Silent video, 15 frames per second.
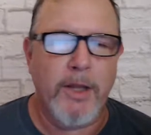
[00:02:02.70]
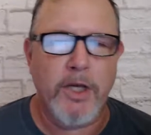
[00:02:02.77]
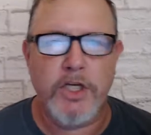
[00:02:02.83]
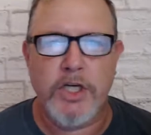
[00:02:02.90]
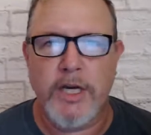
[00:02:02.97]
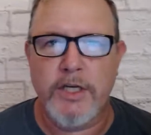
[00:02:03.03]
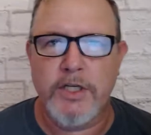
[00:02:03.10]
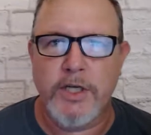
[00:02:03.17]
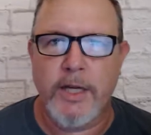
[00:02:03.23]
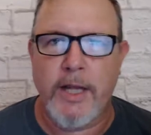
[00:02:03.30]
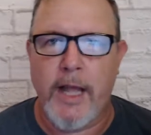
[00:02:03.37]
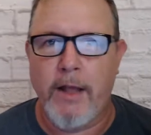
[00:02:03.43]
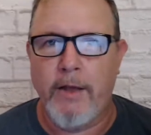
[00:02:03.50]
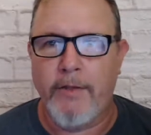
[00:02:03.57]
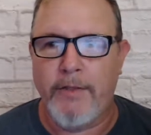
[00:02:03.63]
changing
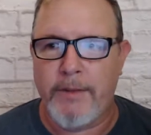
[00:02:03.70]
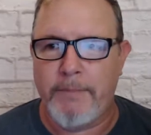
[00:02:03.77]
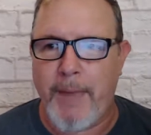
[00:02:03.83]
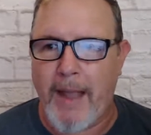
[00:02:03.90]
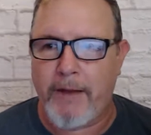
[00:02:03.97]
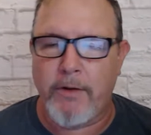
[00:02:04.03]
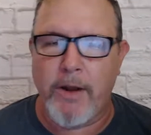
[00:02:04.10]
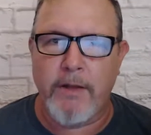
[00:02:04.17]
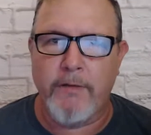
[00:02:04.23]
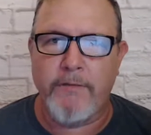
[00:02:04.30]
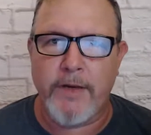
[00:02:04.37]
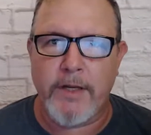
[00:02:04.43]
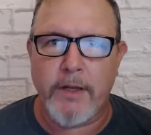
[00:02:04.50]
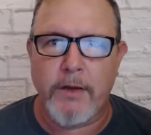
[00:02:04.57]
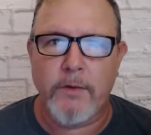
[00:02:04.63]
how the background
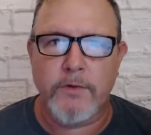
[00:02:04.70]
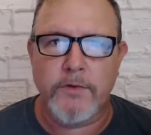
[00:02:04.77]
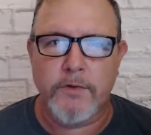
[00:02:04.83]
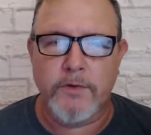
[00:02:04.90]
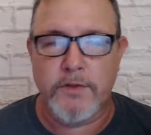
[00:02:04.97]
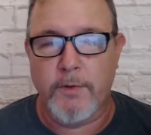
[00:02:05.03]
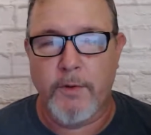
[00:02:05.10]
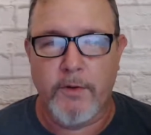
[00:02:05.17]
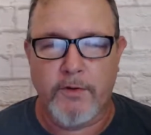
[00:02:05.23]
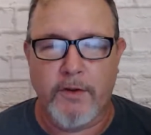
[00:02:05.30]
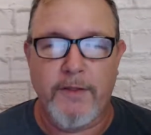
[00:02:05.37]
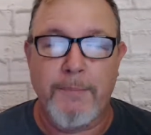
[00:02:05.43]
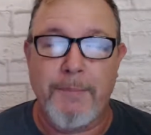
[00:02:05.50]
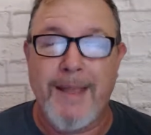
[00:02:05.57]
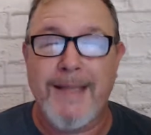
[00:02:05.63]
videos
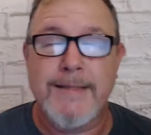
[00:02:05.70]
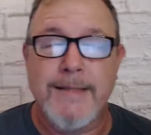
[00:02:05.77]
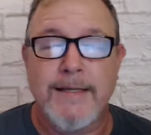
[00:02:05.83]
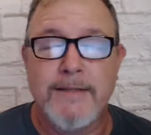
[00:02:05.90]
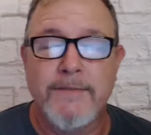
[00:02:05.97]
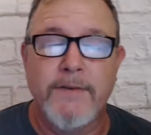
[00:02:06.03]
the basics